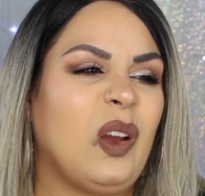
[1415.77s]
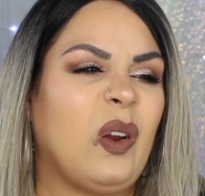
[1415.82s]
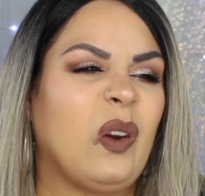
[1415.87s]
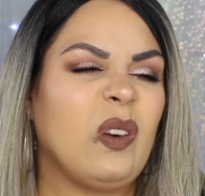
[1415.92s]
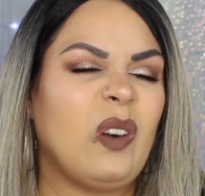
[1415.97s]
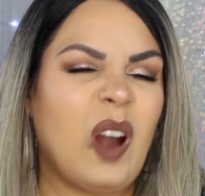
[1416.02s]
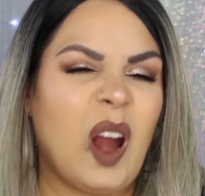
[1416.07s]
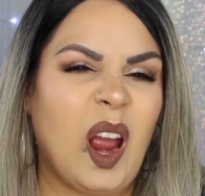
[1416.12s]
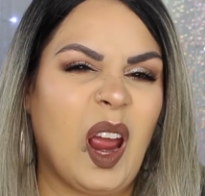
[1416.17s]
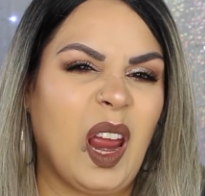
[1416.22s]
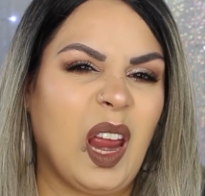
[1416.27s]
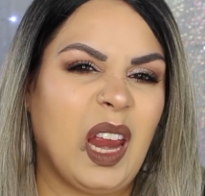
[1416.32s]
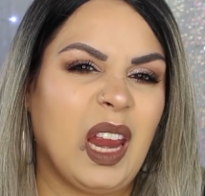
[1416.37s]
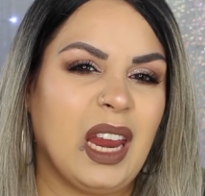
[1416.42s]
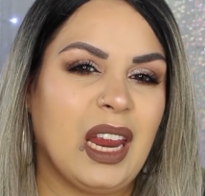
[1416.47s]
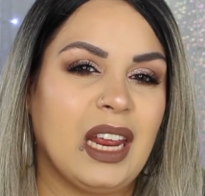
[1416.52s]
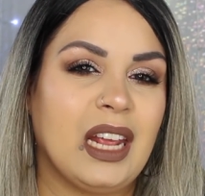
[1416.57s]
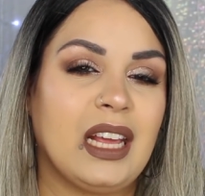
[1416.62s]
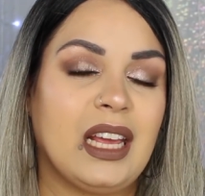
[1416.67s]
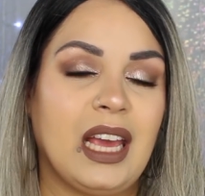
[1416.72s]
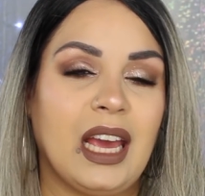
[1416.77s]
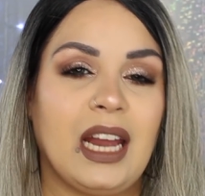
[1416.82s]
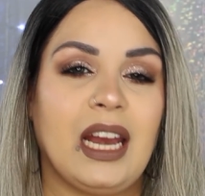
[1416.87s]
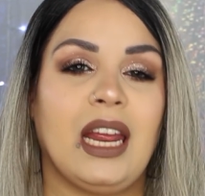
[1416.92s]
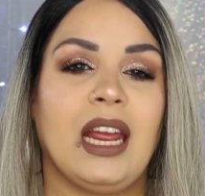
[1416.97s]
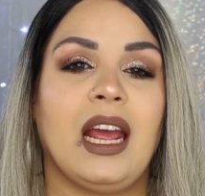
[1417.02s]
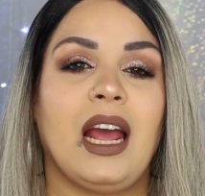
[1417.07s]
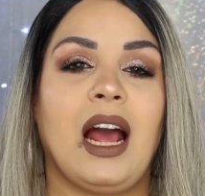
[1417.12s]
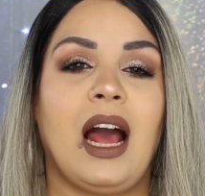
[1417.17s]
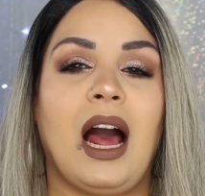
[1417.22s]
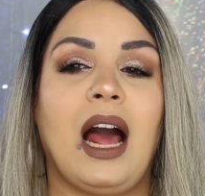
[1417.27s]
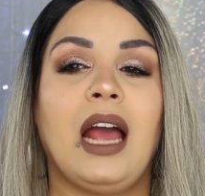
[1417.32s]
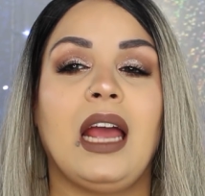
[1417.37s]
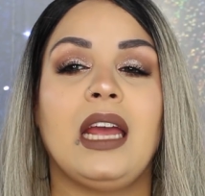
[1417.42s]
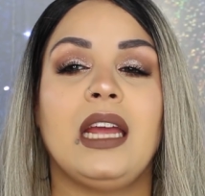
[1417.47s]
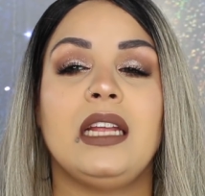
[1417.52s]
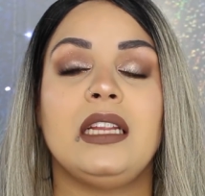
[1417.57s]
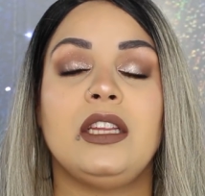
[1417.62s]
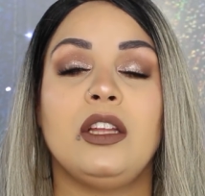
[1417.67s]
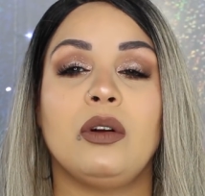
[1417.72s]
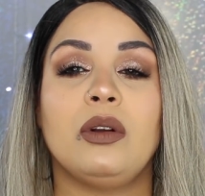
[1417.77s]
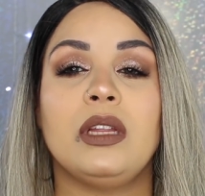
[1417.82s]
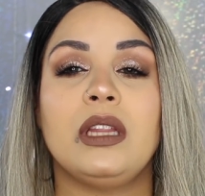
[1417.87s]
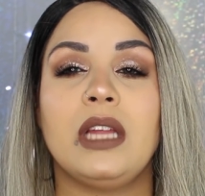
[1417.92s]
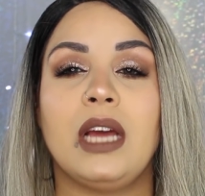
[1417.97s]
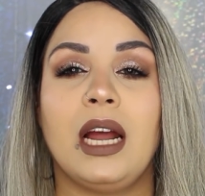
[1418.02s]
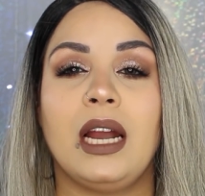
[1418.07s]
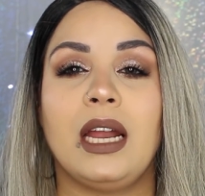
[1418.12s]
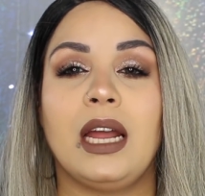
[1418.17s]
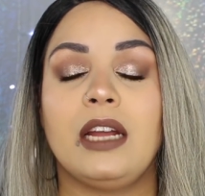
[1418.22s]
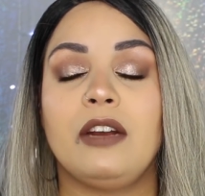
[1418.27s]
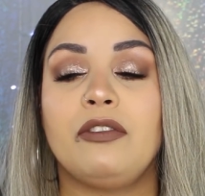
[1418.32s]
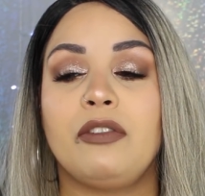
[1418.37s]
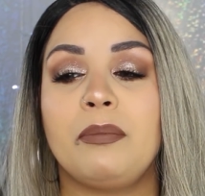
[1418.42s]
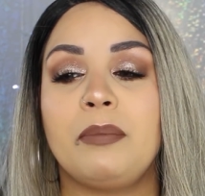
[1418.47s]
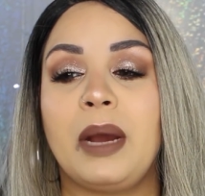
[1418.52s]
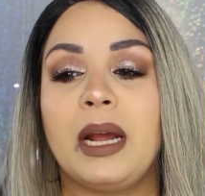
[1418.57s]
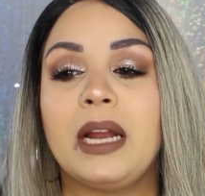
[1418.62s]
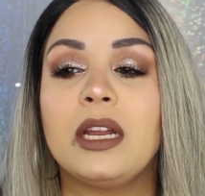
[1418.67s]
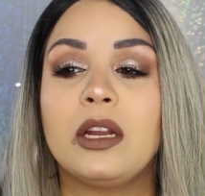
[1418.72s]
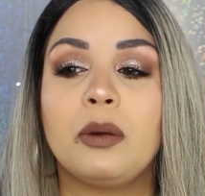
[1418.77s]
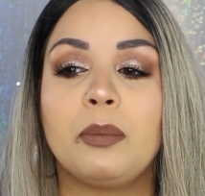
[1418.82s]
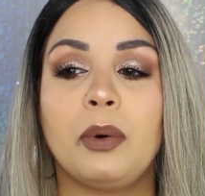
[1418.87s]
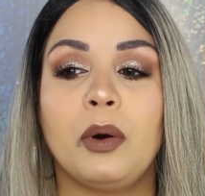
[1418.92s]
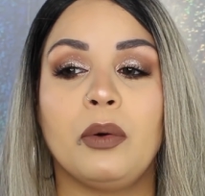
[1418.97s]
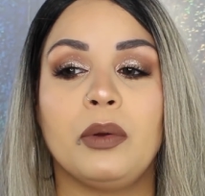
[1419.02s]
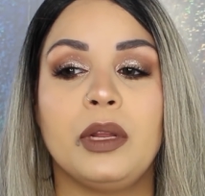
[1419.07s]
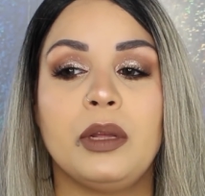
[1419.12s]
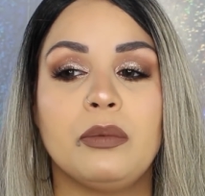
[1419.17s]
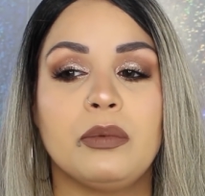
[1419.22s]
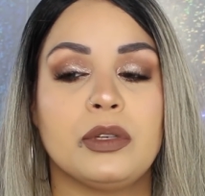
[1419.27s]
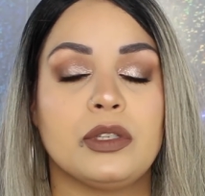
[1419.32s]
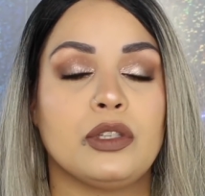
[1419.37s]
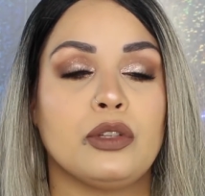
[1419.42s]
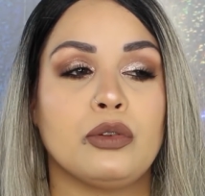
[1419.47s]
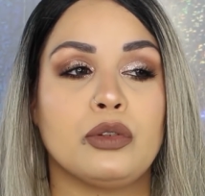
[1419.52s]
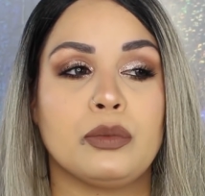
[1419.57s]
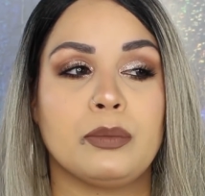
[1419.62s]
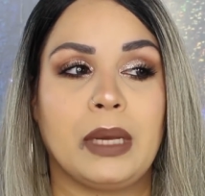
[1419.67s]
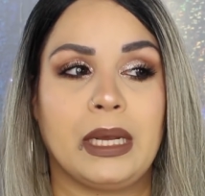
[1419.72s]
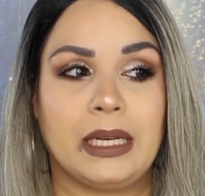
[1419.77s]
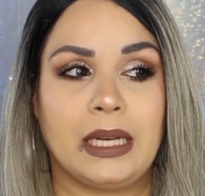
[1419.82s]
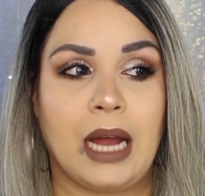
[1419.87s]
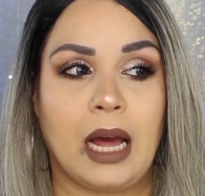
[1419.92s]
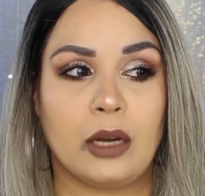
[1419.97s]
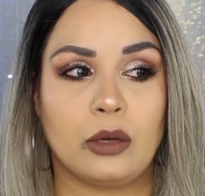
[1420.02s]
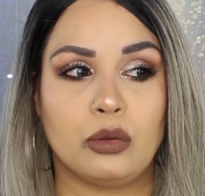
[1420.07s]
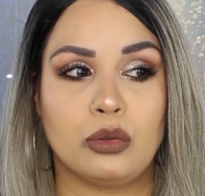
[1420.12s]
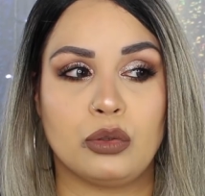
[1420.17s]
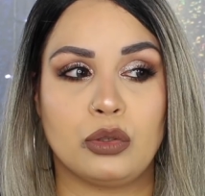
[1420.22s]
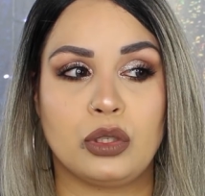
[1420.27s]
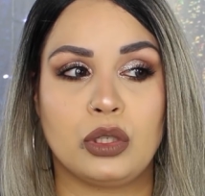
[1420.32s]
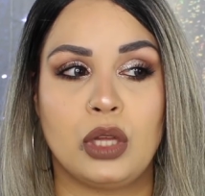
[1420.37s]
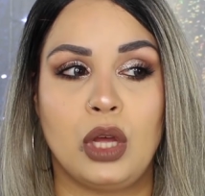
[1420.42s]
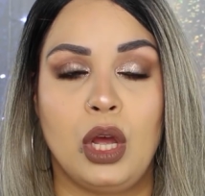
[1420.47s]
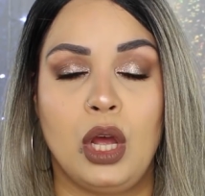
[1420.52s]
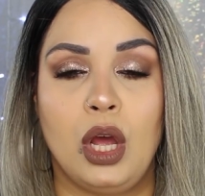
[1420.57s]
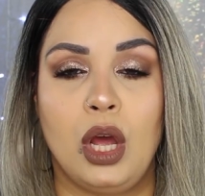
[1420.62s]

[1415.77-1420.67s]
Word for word: Great, get it. The only thing I liked from My Little Pony was those McDonald's